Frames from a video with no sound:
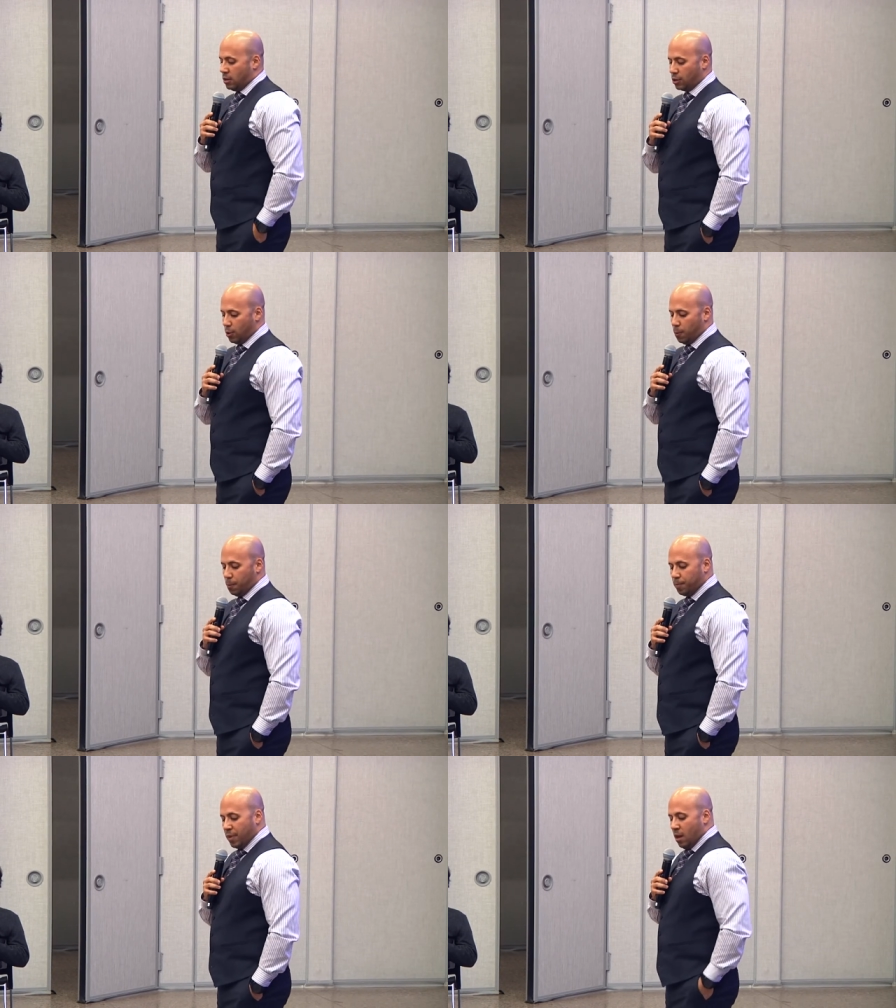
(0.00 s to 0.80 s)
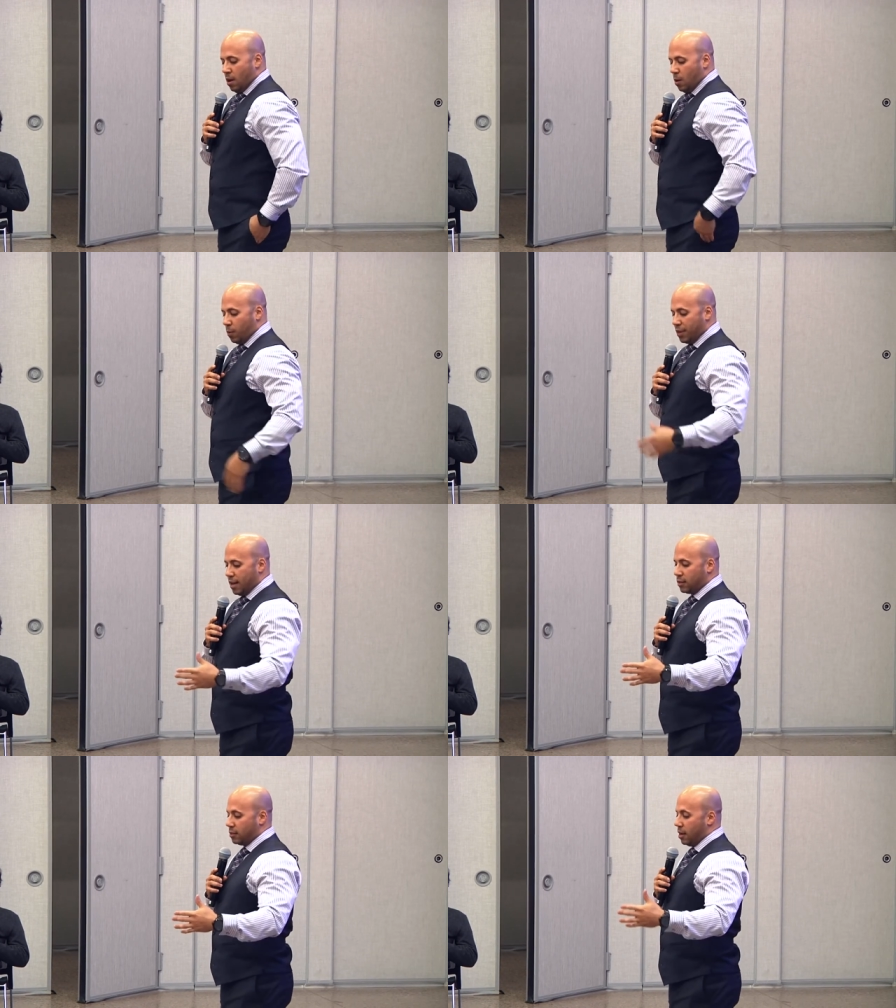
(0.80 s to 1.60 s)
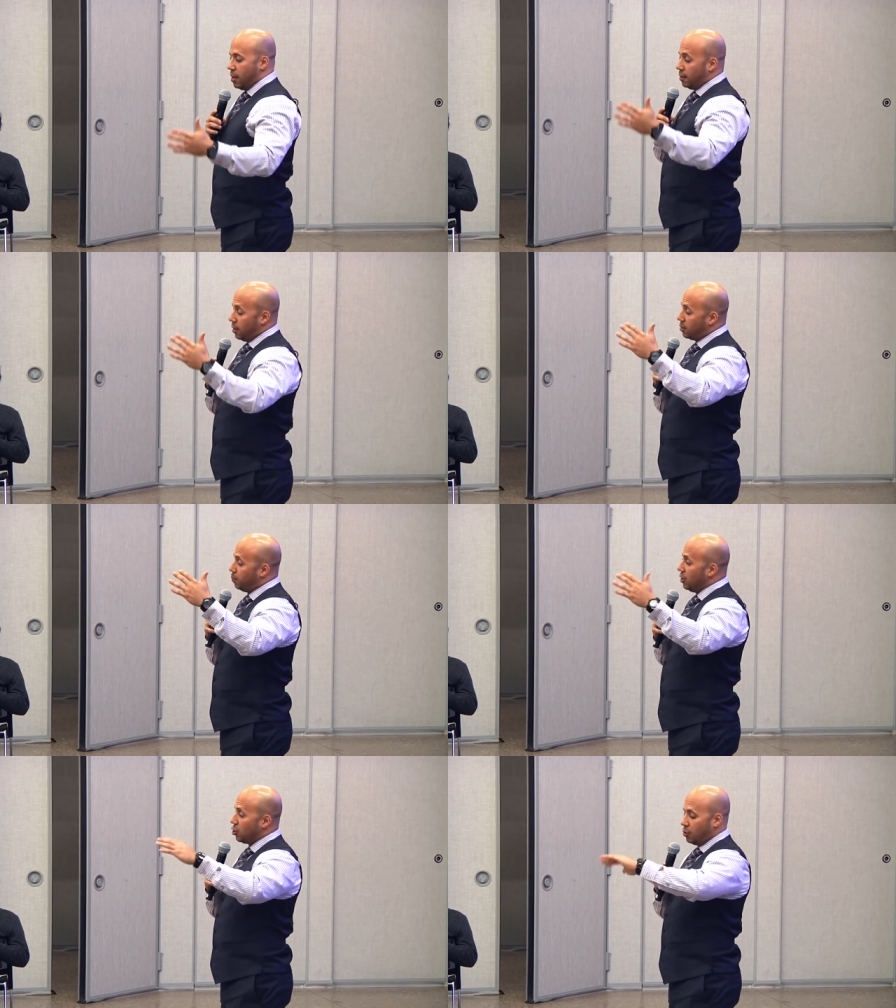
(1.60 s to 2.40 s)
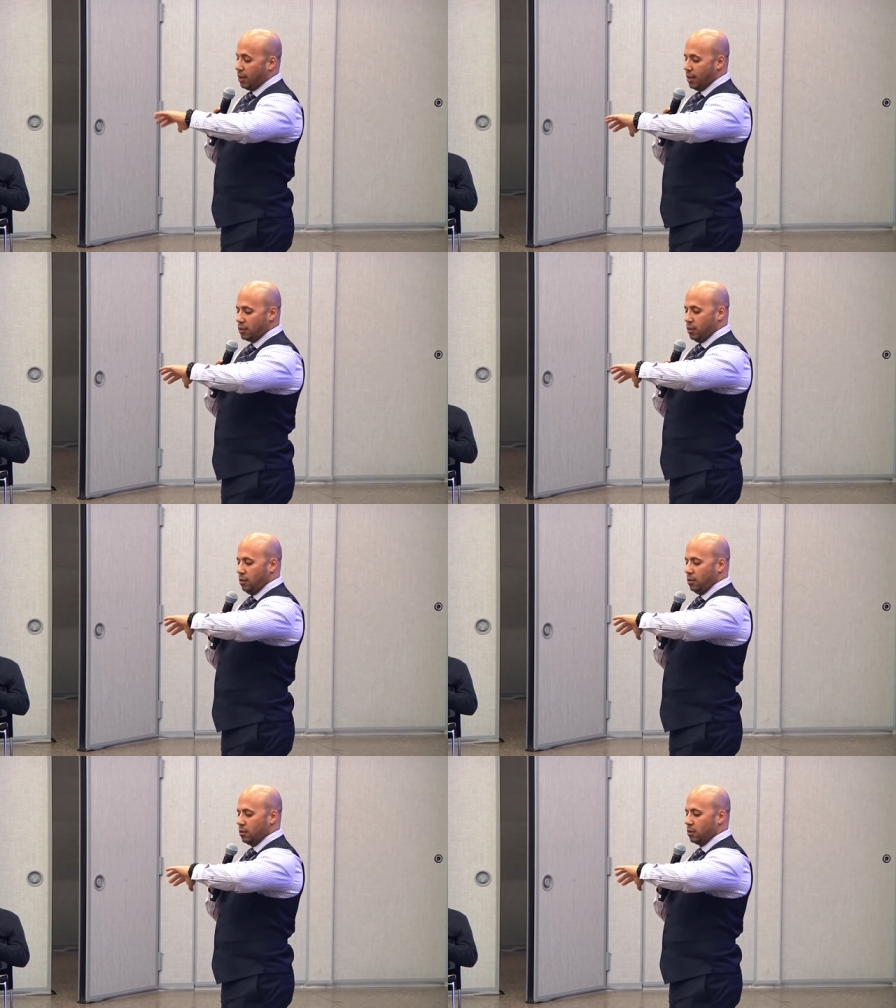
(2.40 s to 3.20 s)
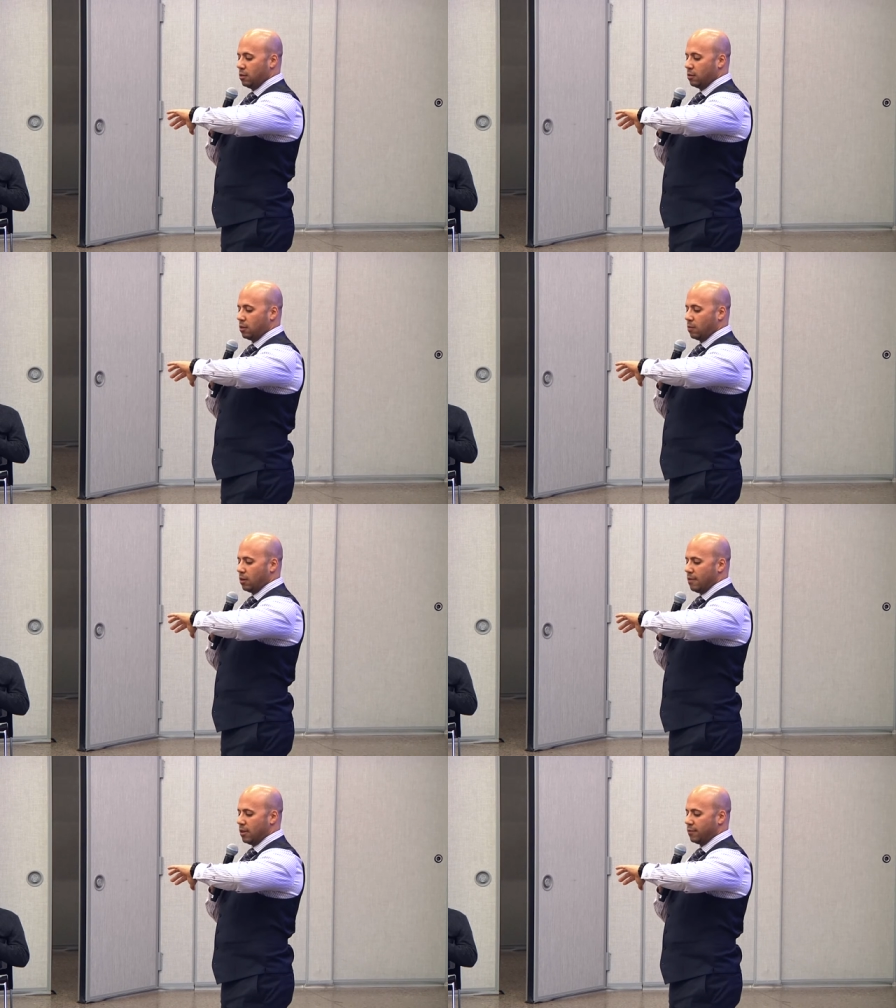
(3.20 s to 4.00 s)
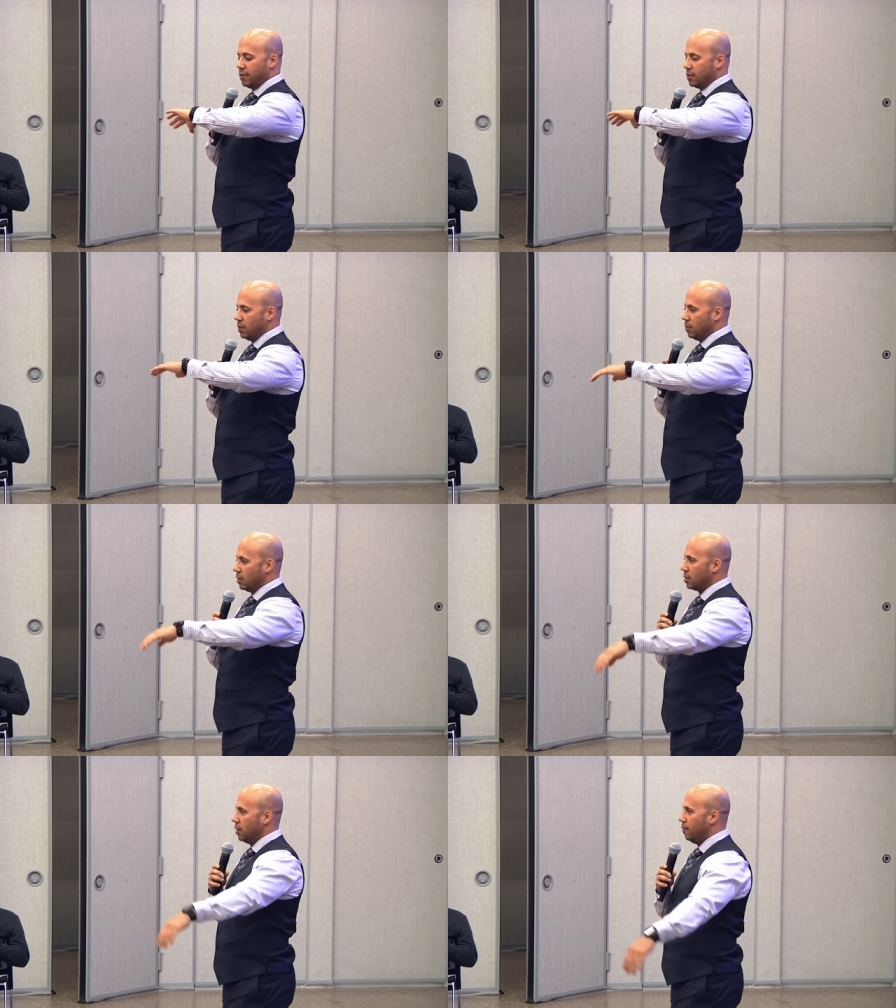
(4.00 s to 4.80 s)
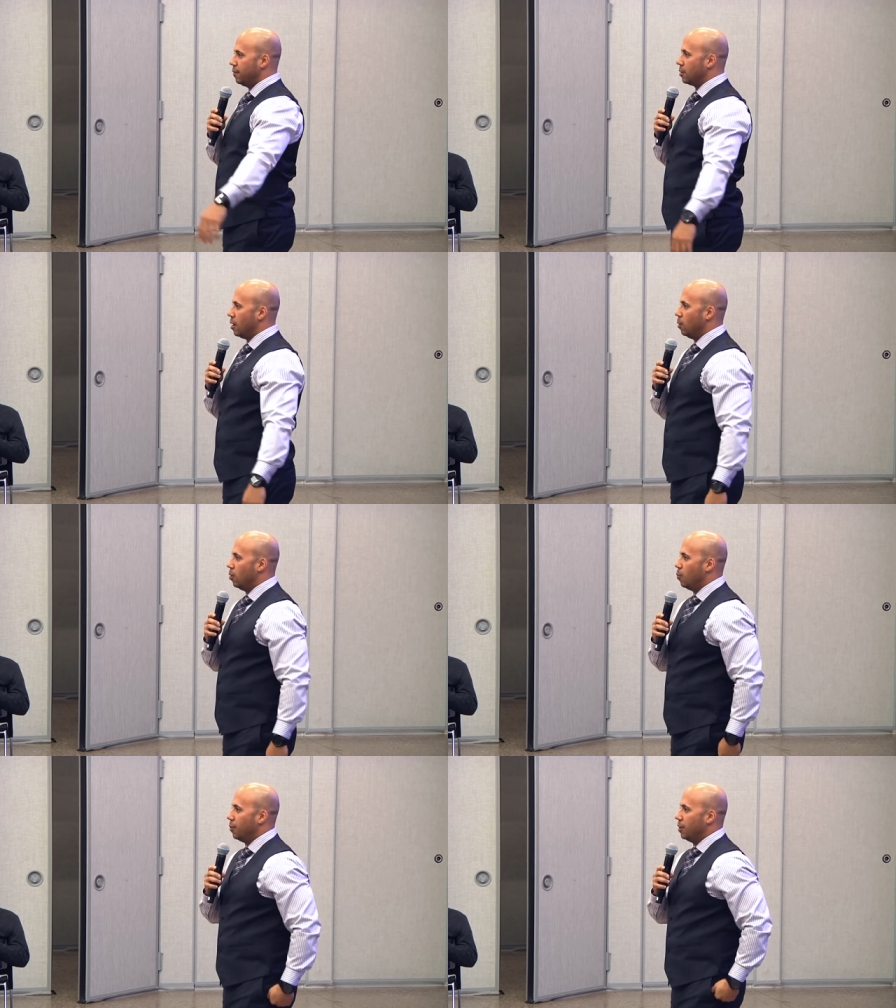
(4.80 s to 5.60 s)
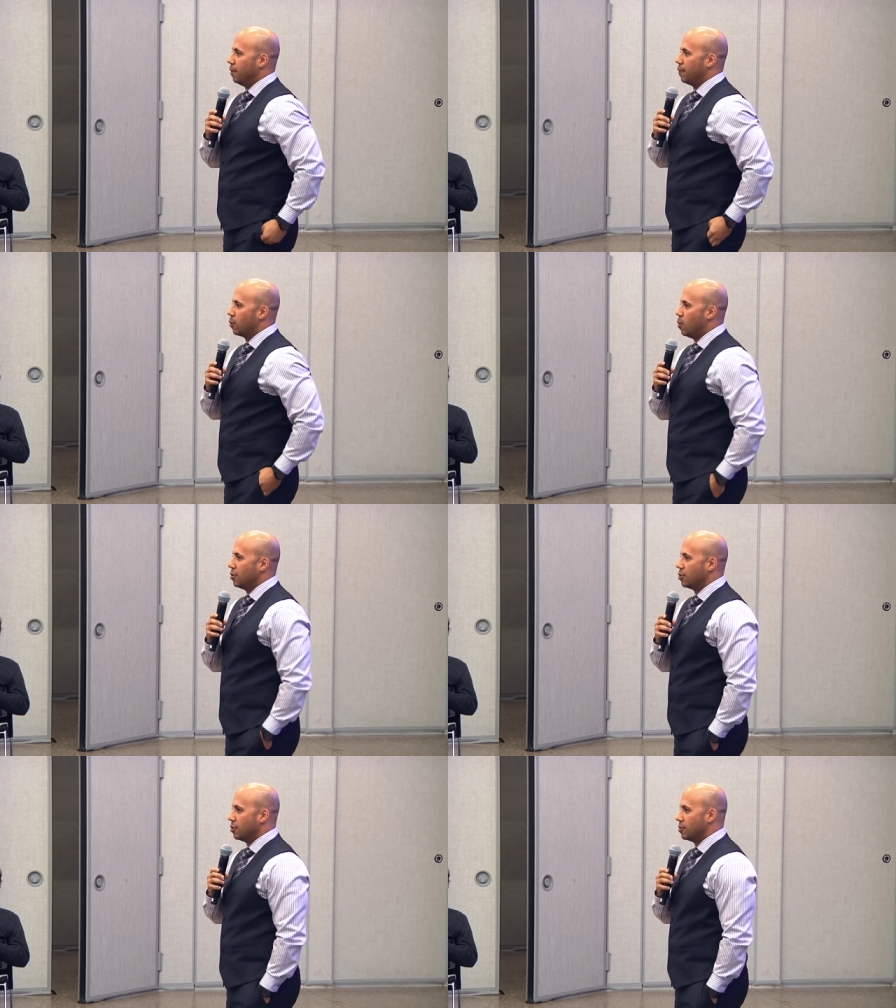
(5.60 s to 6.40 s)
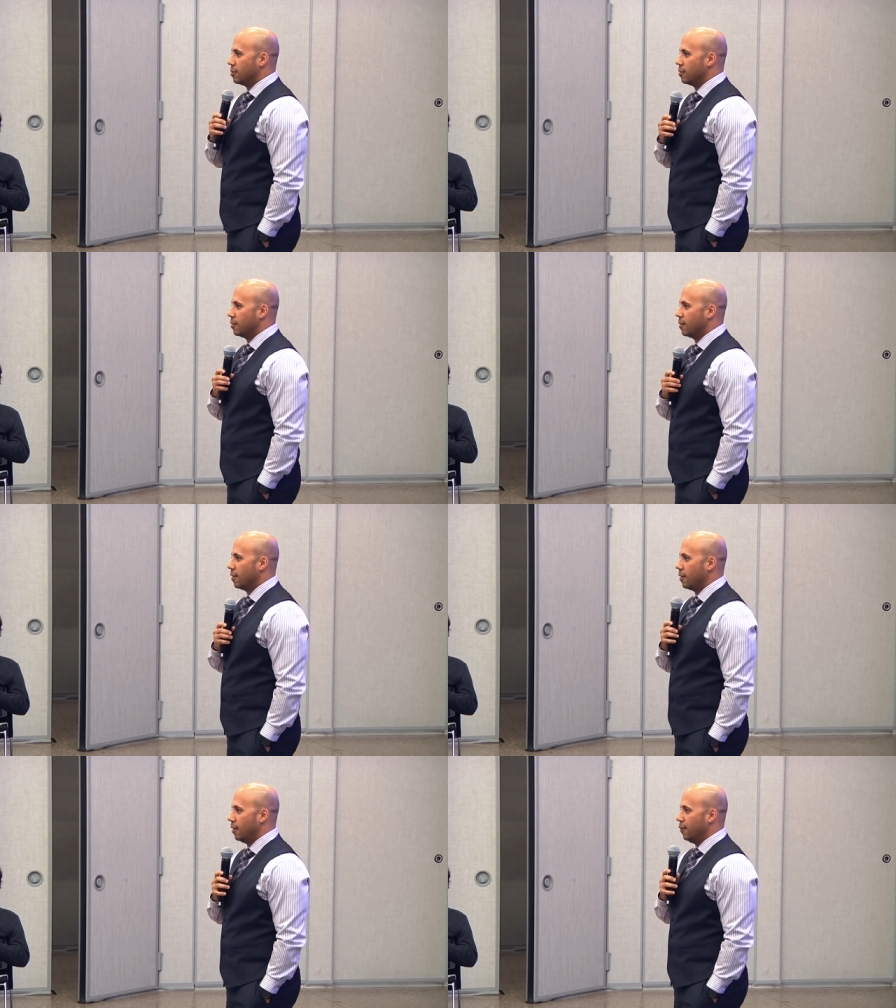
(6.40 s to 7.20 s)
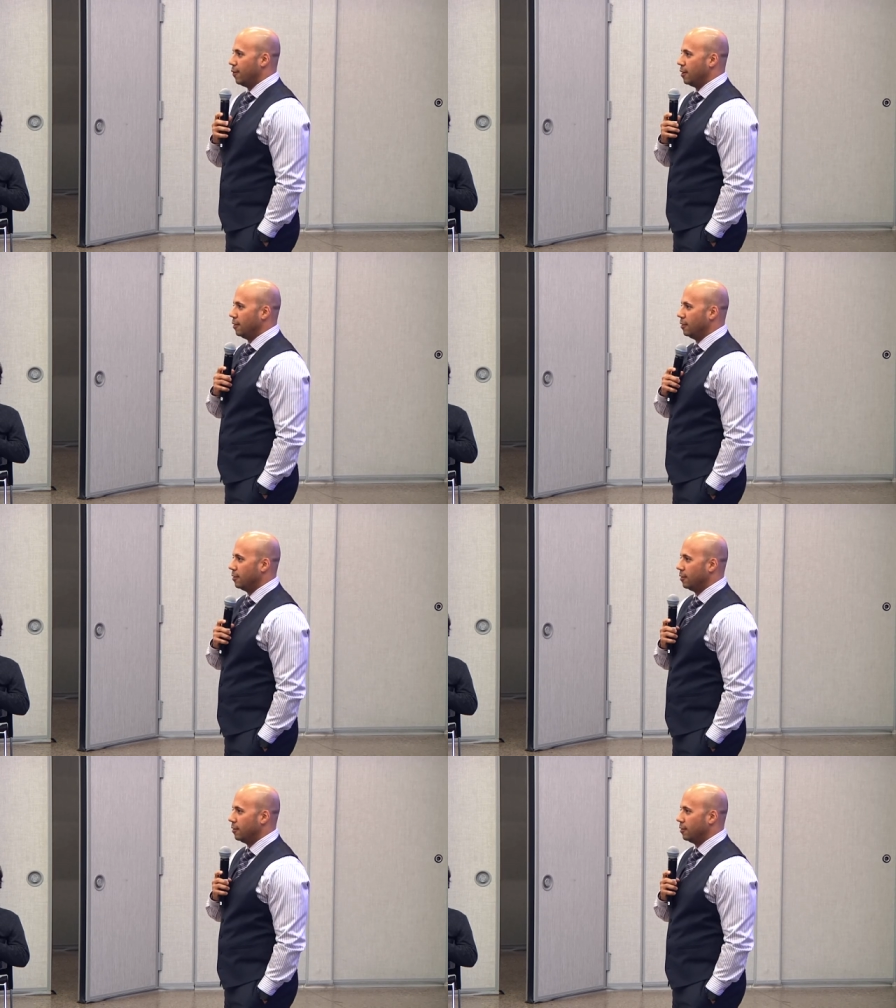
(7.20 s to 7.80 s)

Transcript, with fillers: So with that said, that is Beat Street AZ. I think we have like 15 minutes left, so I will open it up for questions, if any.